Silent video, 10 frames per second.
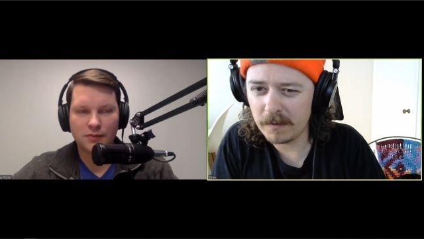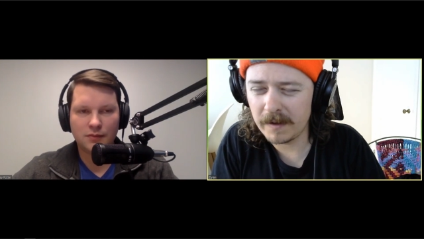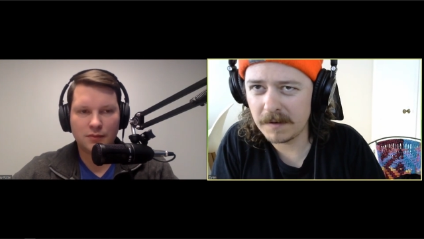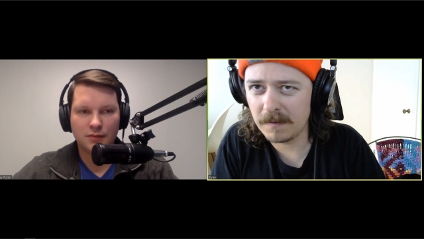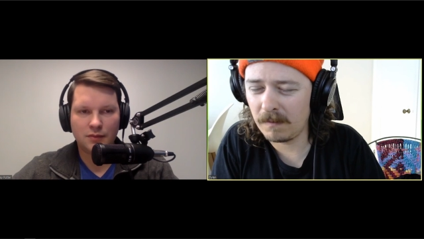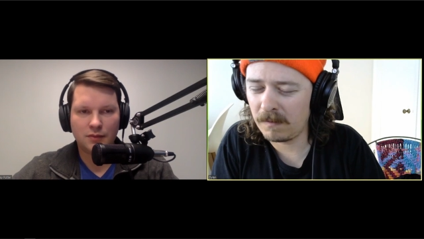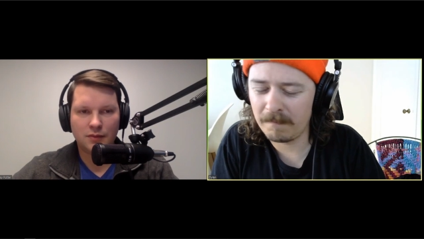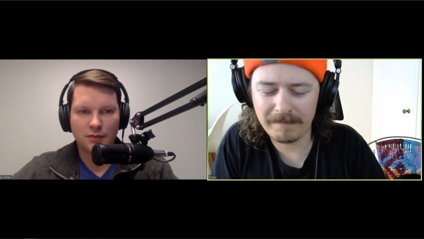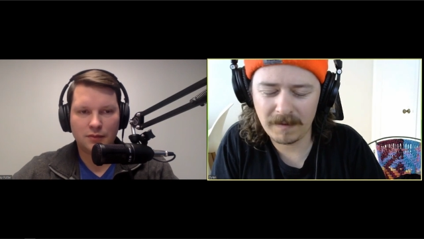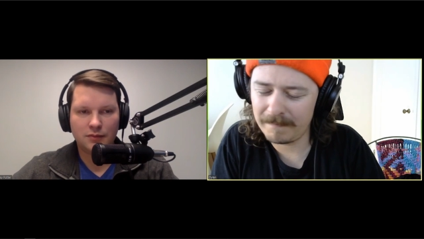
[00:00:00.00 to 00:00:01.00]
Speaker 1: There are
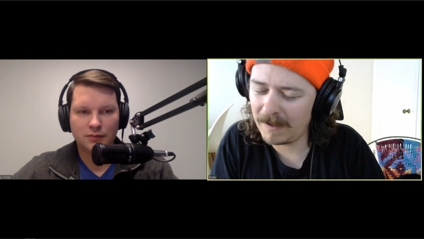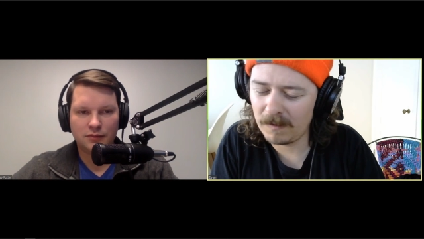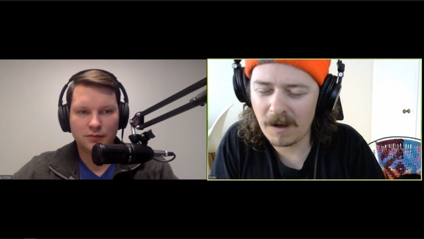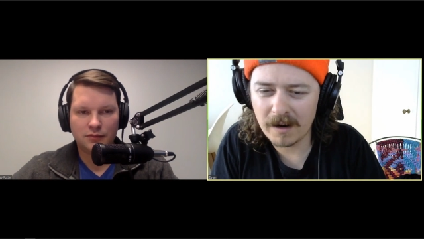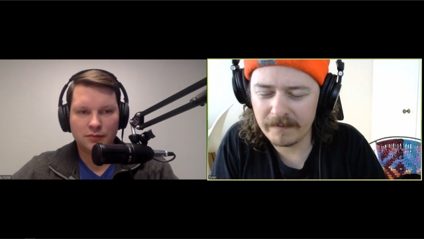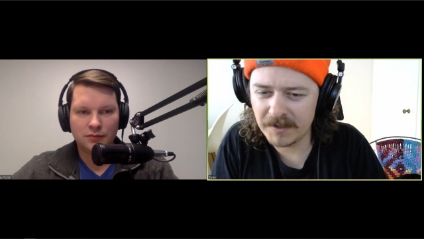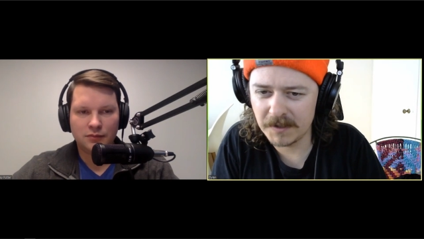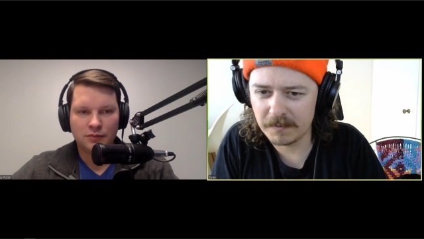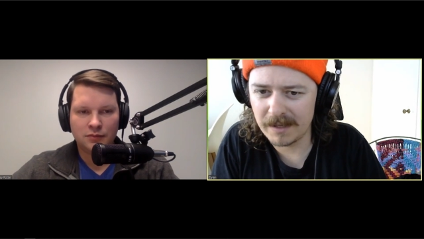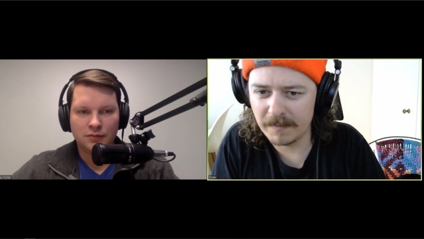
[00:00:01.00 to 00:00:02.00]
a lot of
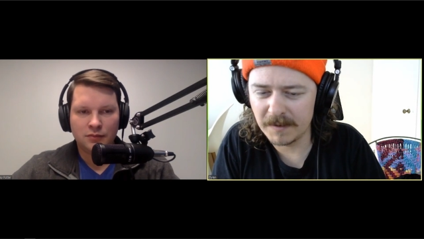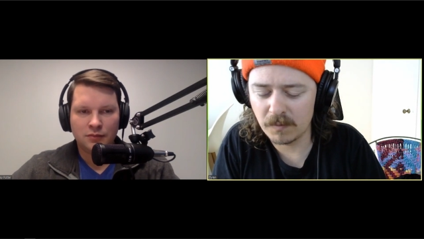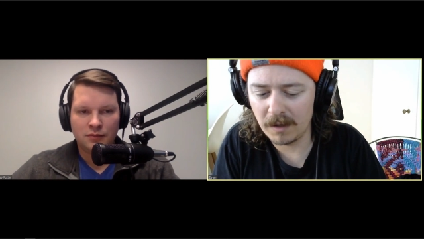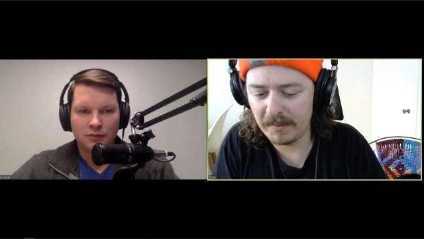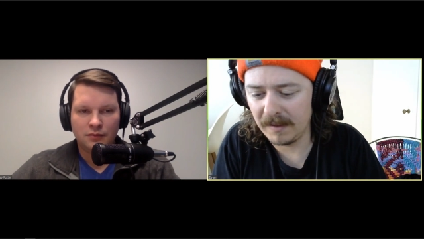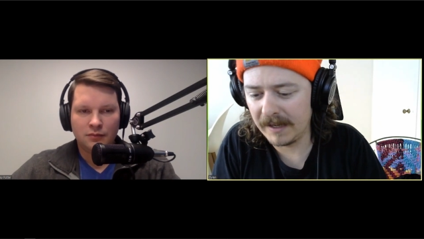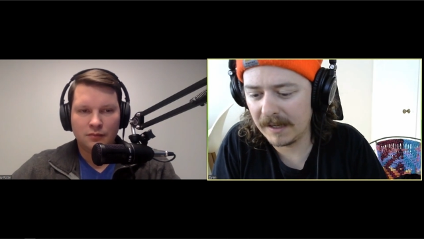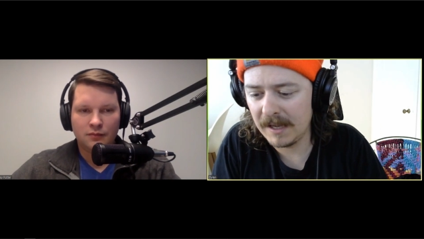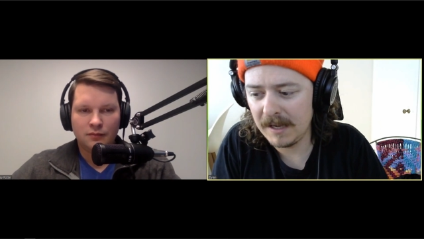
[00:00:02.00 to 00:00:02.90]
issues with them as well, but like